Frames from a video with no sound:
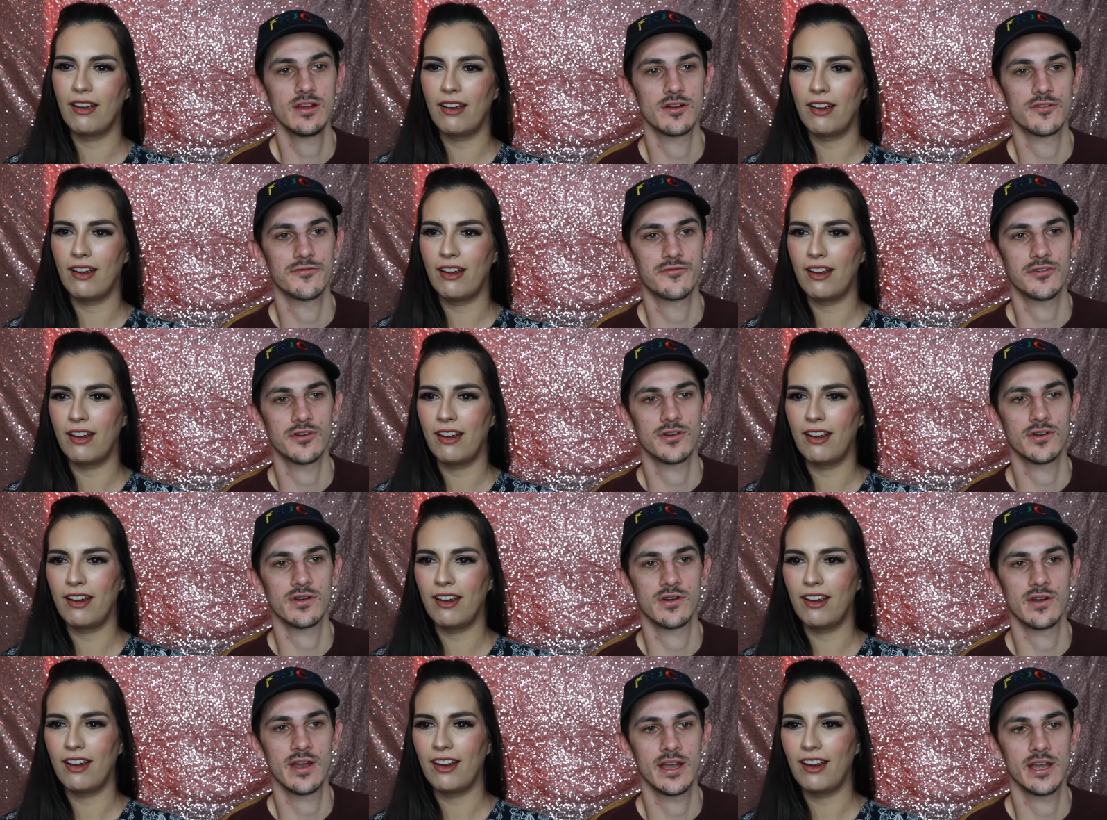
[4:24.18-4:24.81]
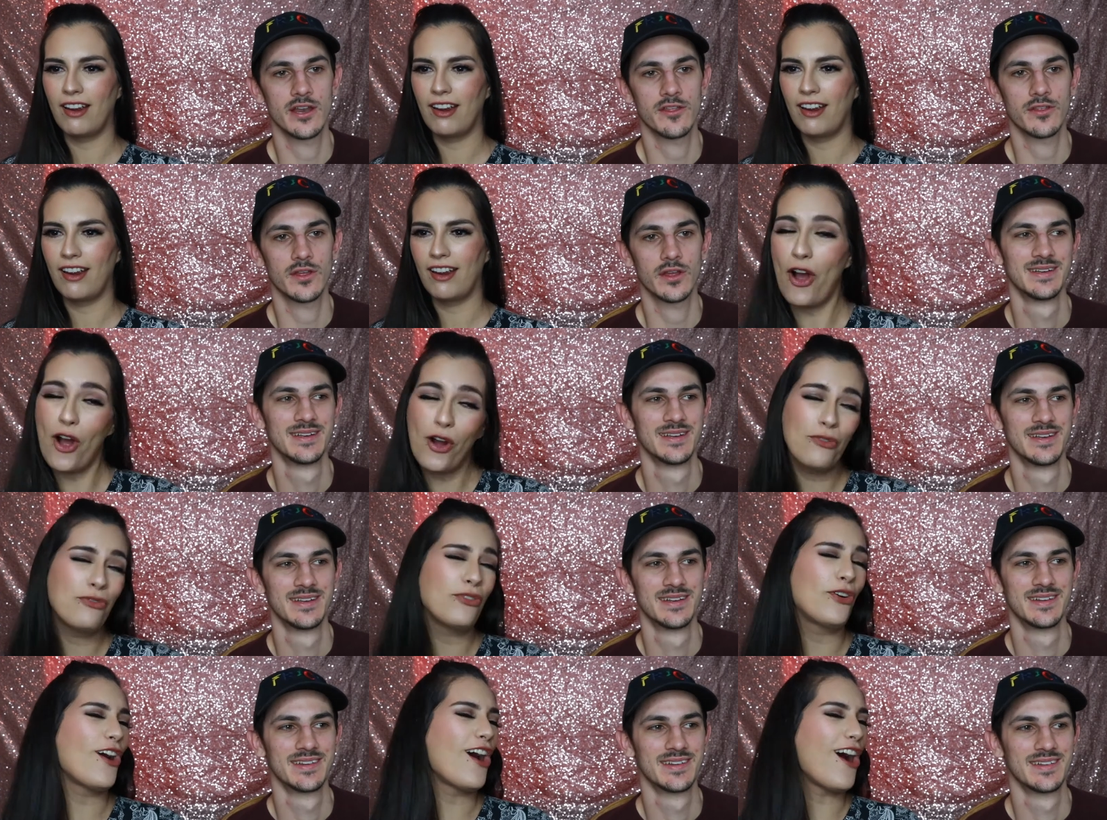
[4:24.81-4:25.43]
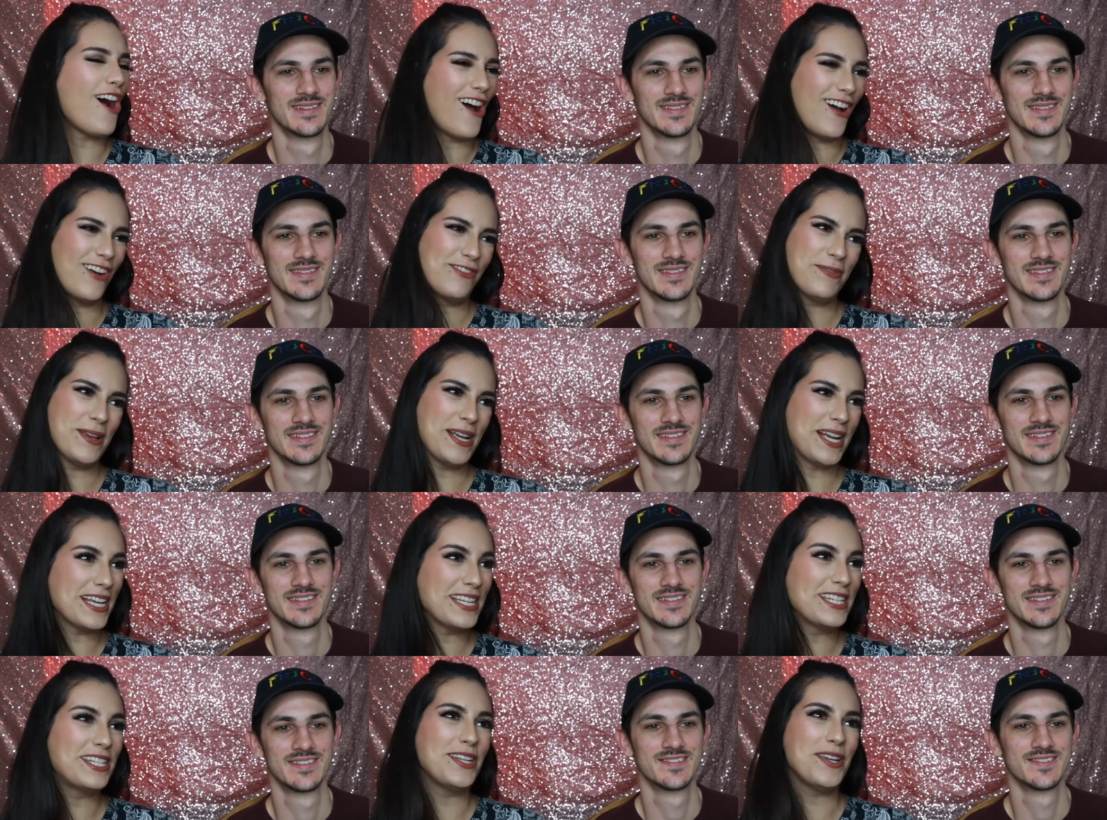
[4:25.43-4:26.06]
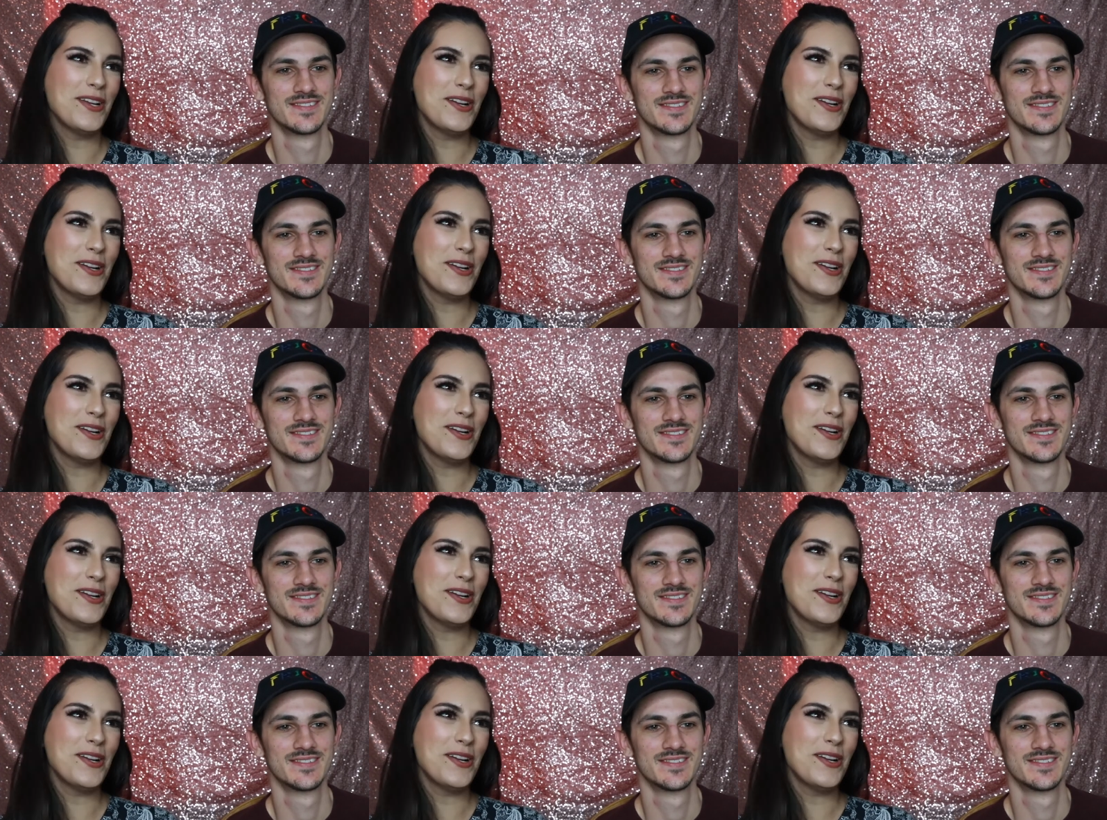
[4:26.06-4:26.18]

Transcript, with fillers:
Speaker 1: or for anything
Speaker 2: overall because you